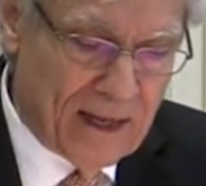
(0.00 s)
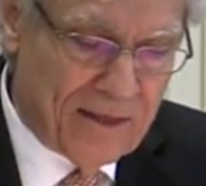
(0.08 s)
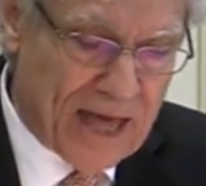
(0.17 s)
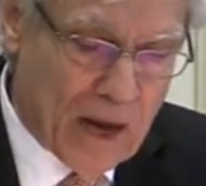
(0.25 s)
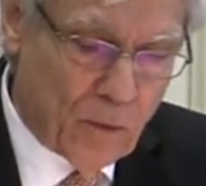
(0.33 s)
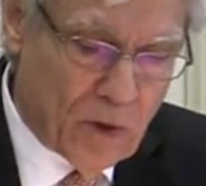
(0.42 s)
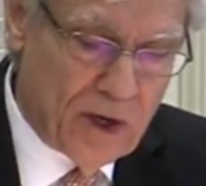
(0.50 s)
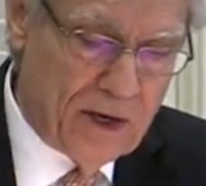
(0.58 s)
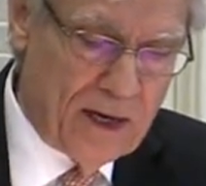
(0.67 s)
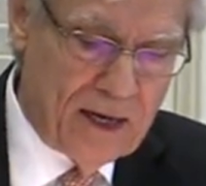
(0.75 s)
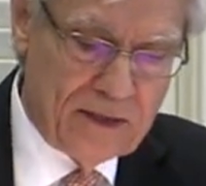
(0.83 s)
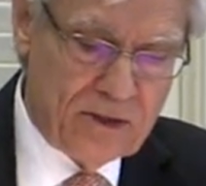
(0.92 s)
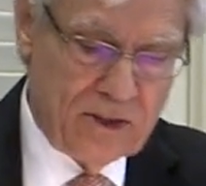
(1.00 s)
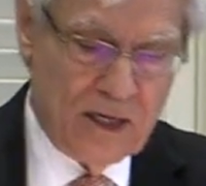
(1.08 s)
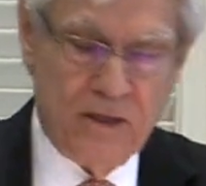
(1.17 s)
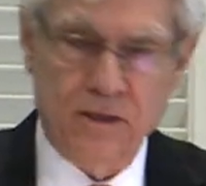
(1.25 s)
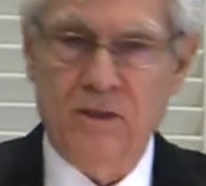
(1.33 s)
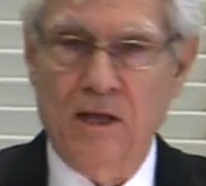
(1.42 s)
that would
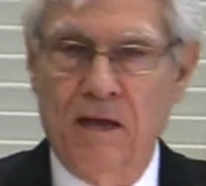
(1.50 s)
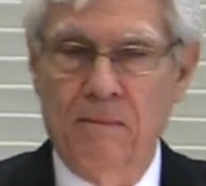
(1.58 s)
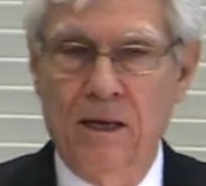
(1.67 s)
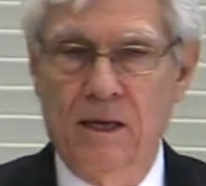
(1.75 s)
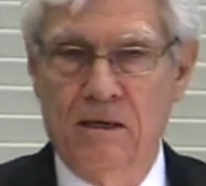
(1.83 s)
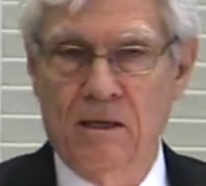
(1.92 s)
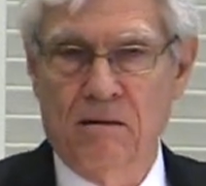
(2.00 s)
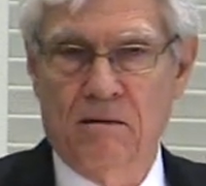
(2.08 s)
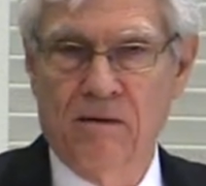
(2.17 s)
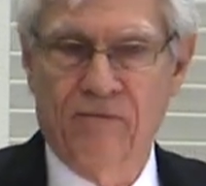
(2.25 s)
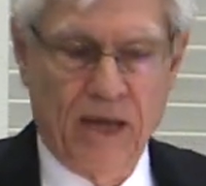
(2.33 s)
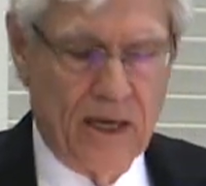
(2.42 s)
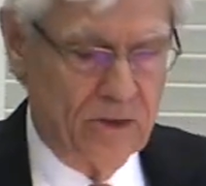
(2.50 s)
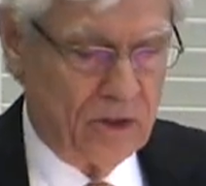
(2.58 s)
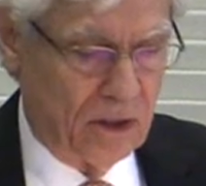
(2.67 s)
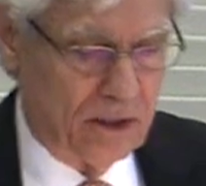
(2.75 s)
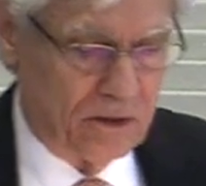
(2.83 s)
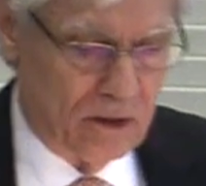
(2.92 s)
assist them in their
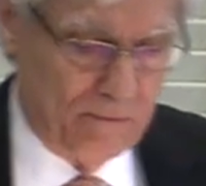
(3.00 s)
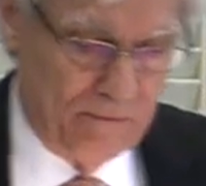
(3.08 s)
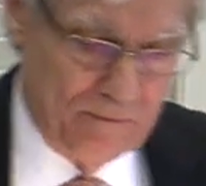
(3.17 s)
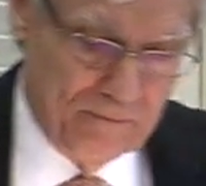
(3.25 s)
evangelism.